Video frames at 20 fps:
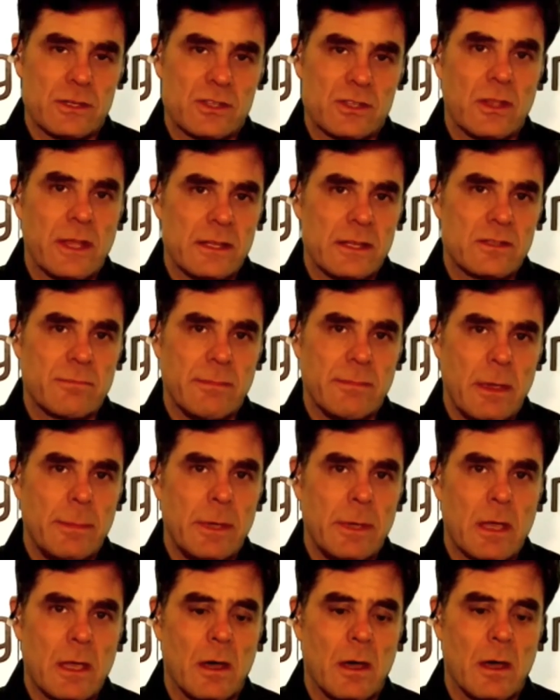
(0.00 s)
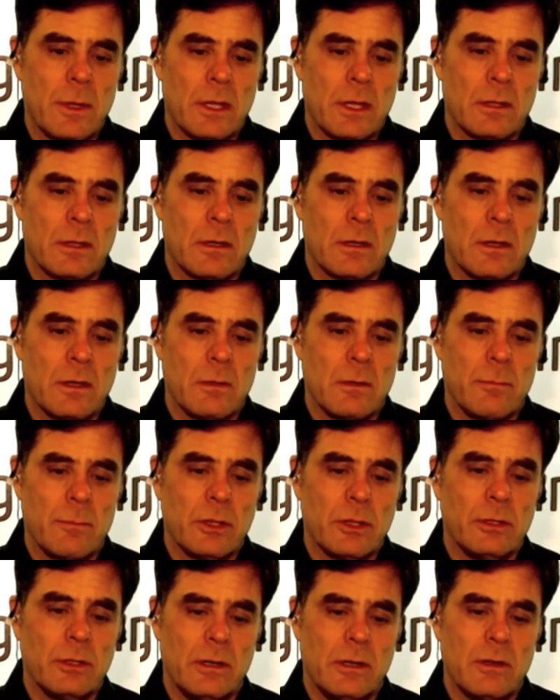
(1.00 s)
So that's maybe coming
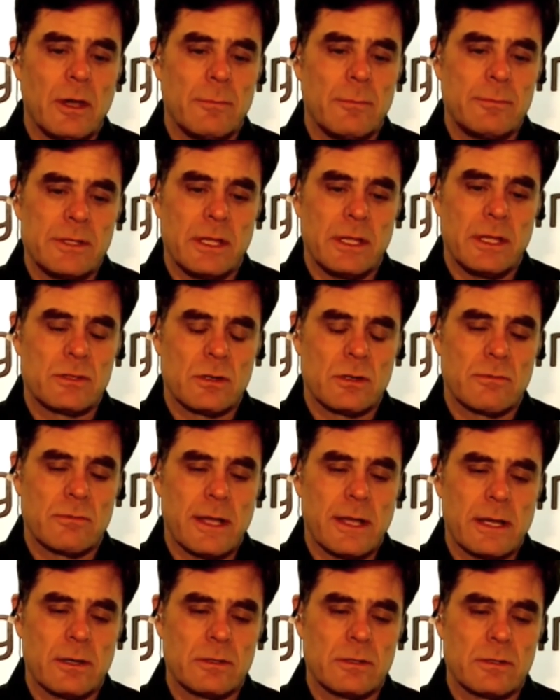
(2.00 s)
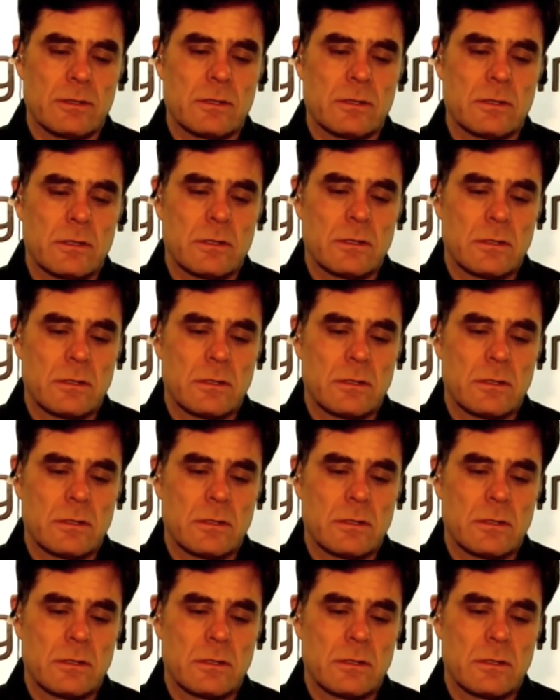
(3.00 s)
ability to update certain records.